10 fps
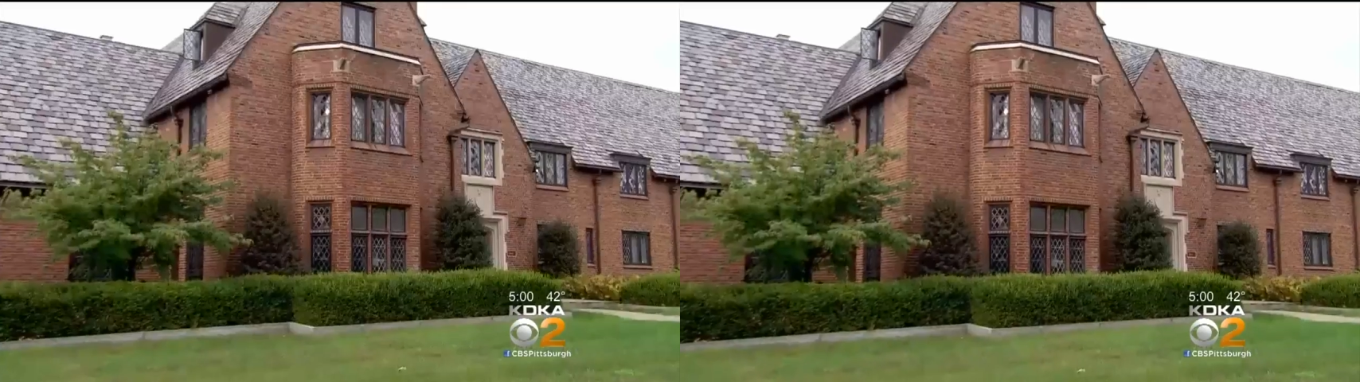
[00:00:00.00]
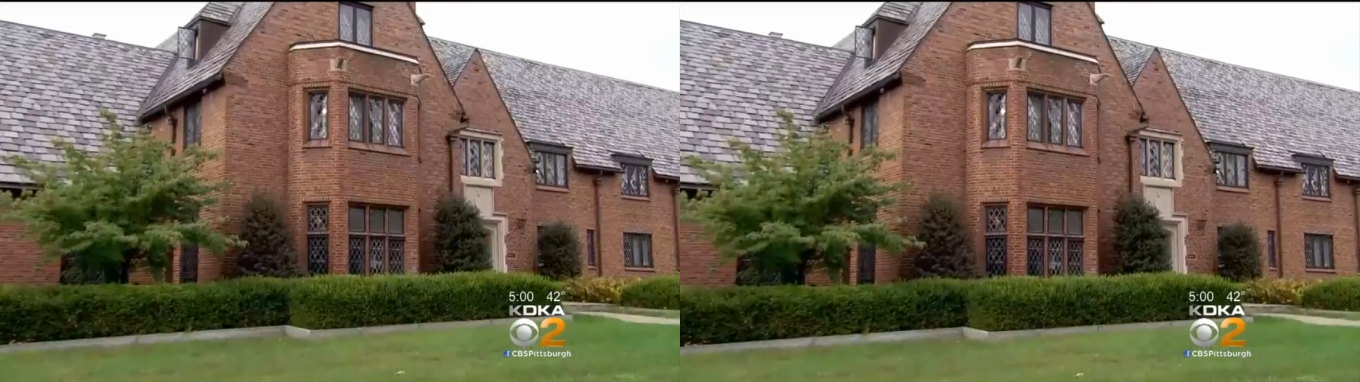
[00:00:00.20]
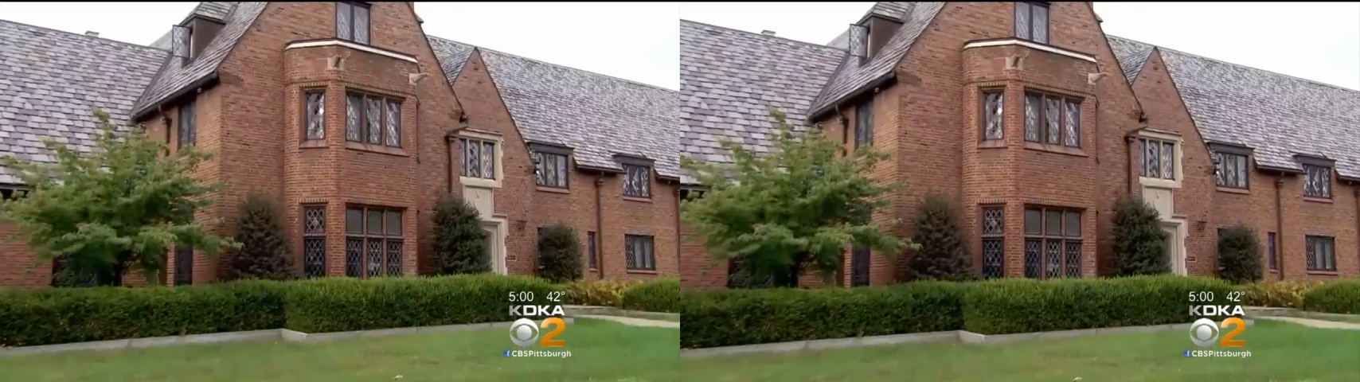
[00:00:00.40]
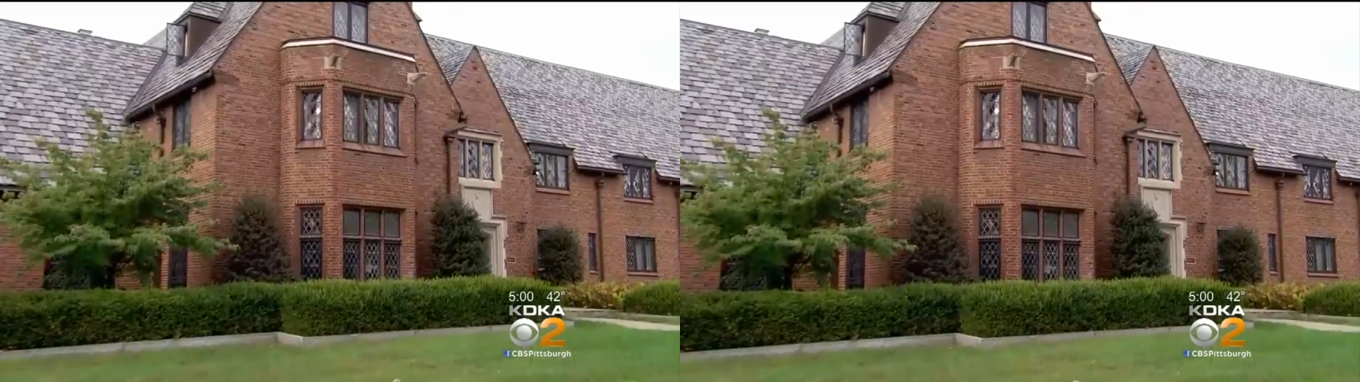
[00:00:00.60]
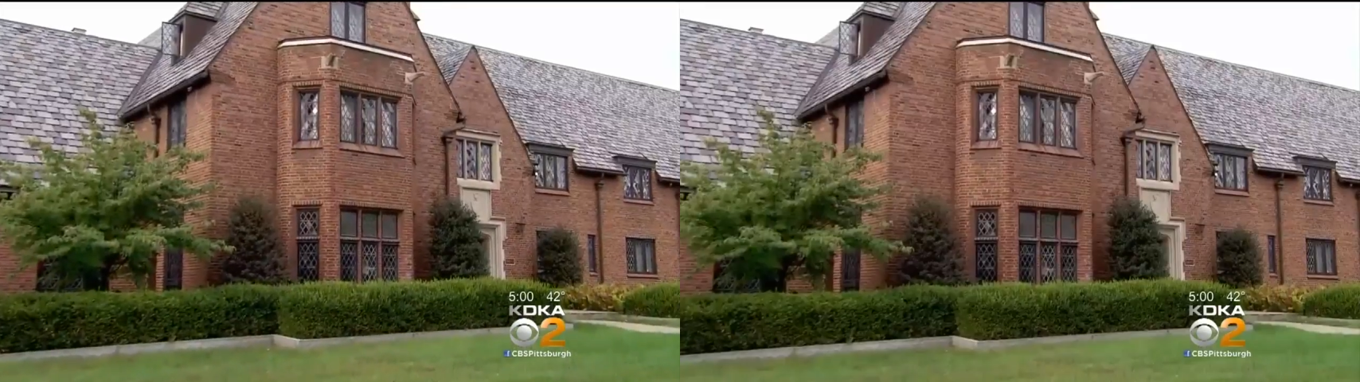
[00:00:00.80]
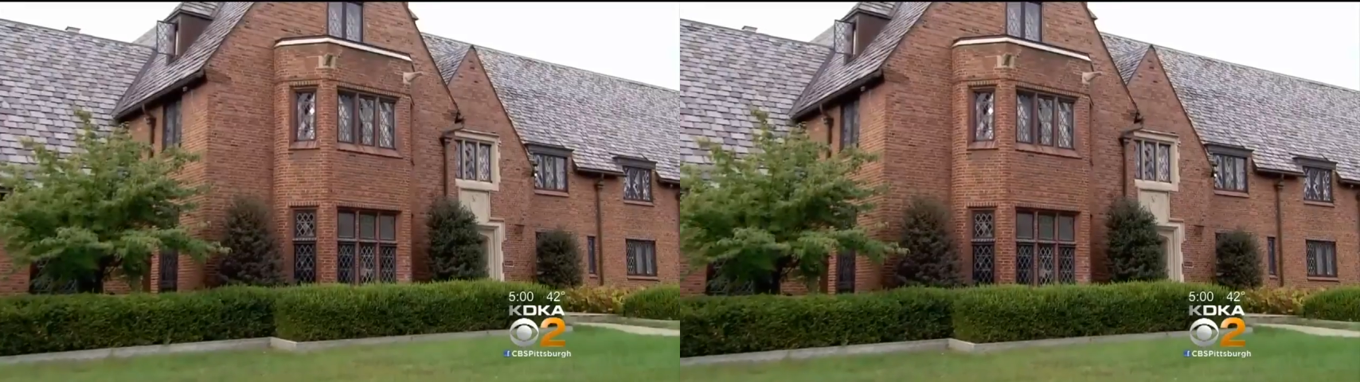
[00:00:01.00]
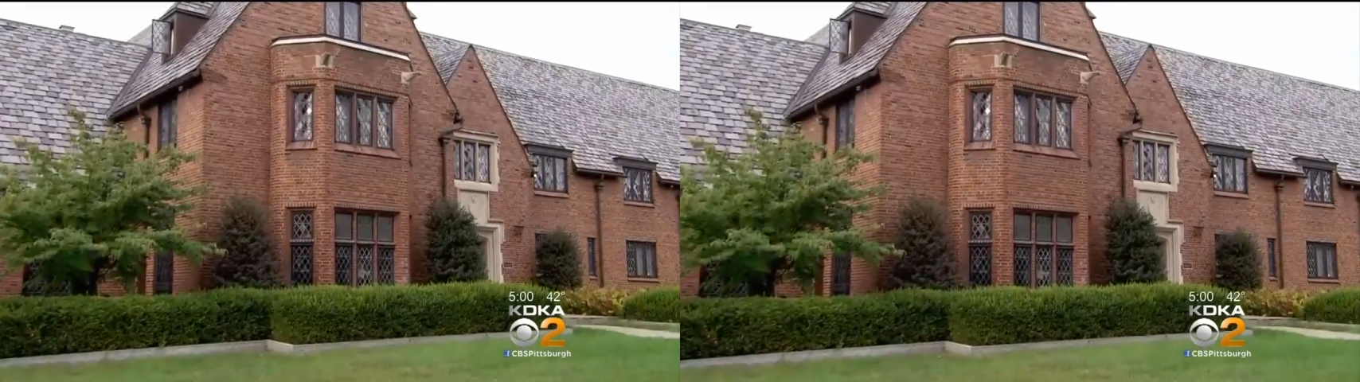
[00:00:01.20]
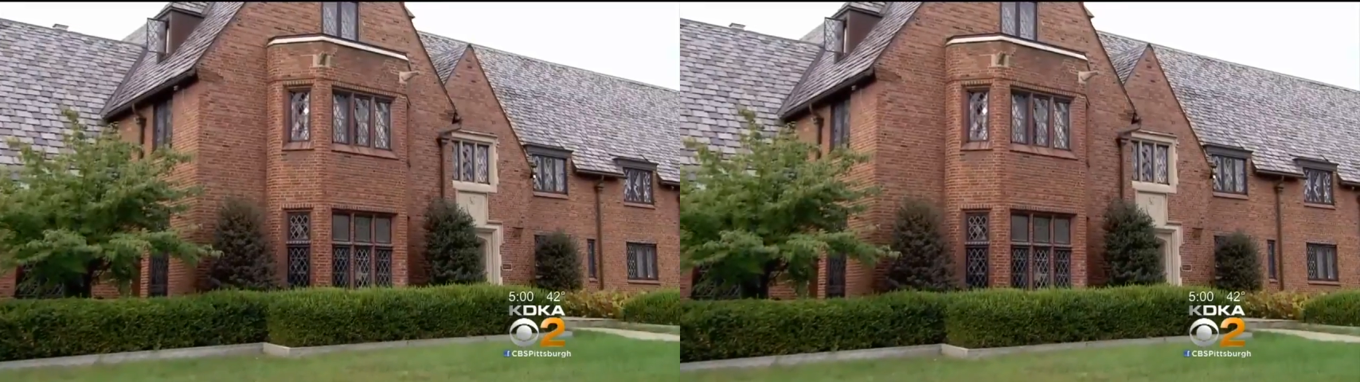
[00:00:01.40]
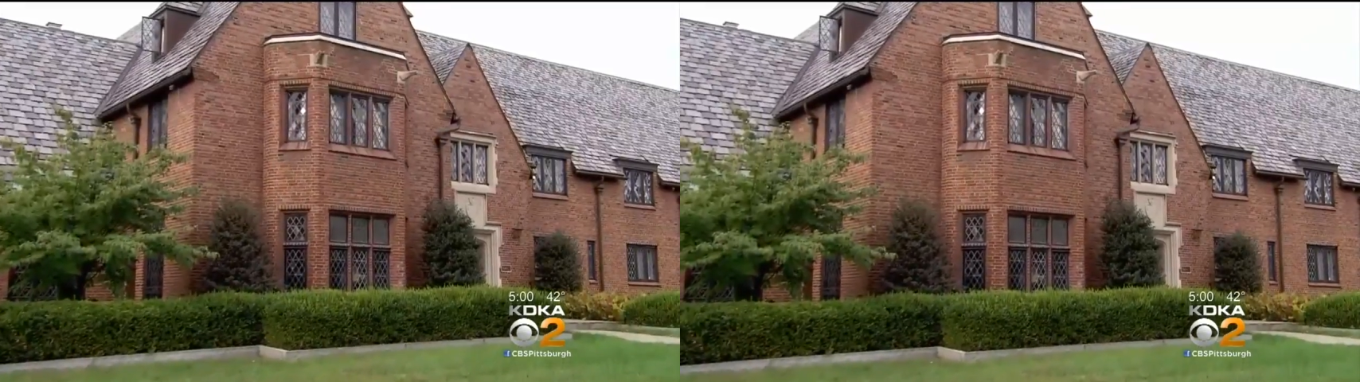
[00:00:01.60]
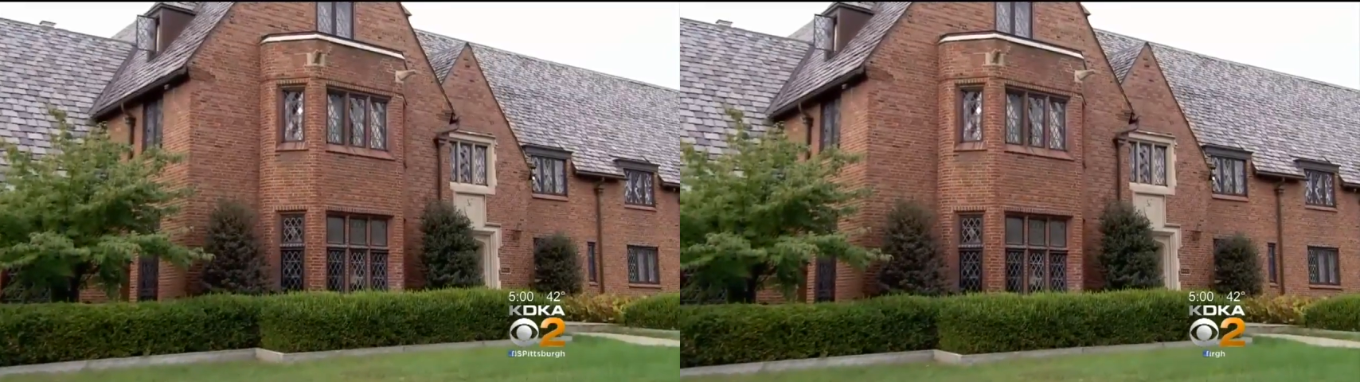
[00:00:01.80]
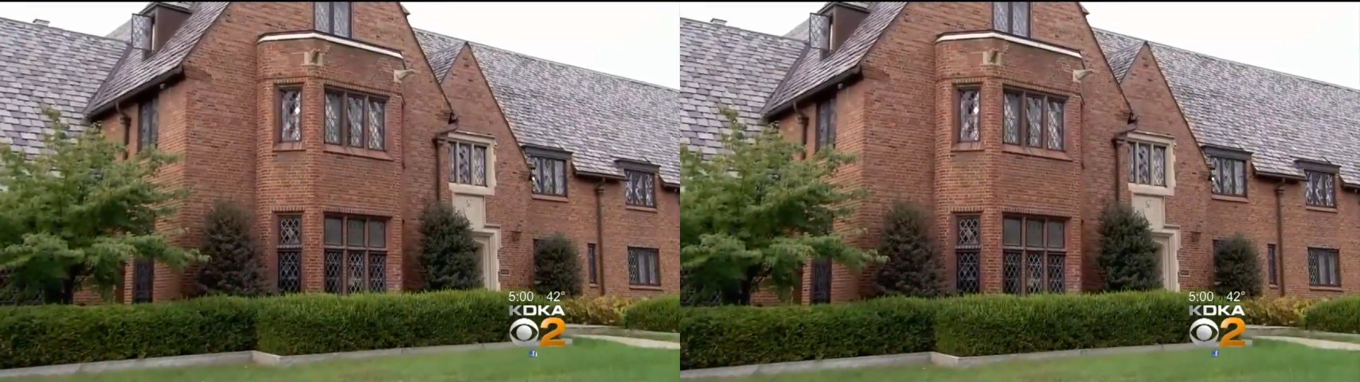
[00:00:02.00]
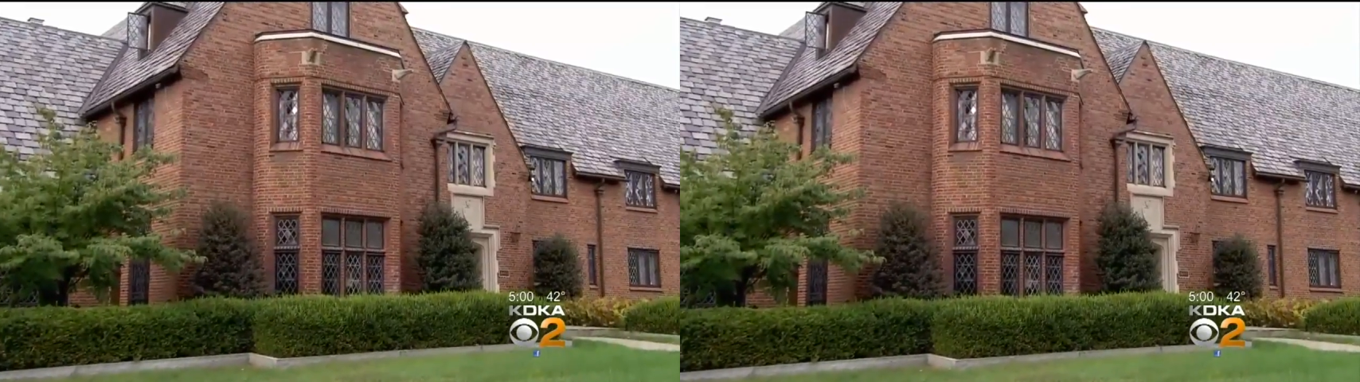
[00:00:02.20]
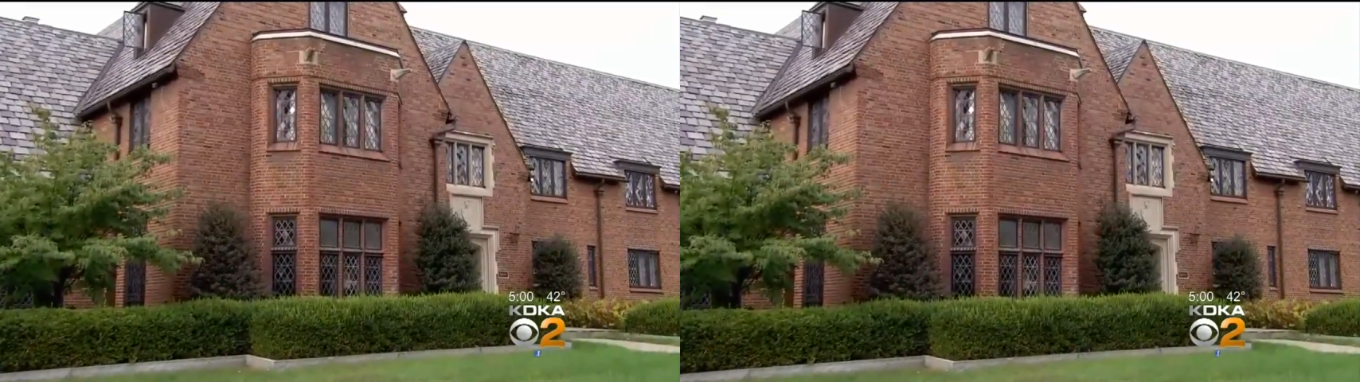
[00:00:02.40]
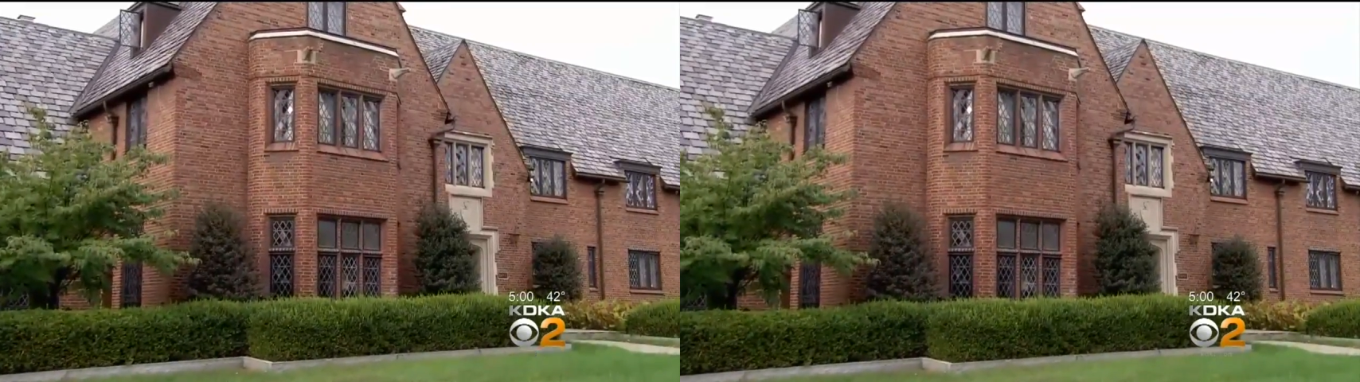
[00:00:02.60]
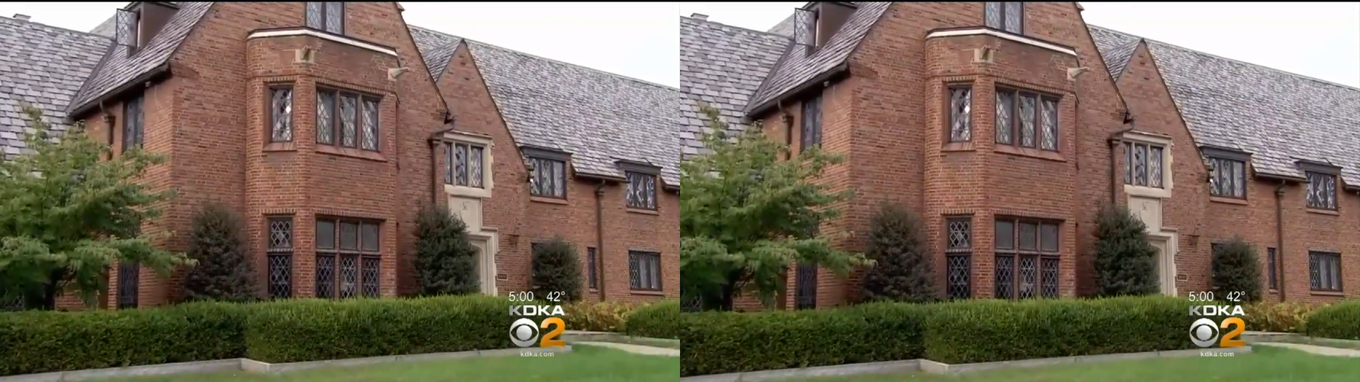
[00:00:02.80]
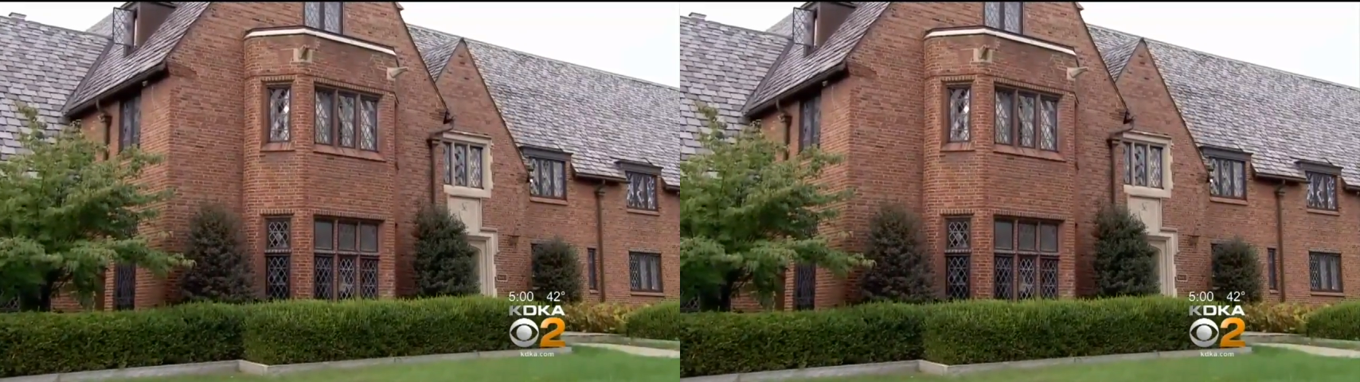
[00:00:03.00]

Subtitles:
No face is visible, so there are no lips to read.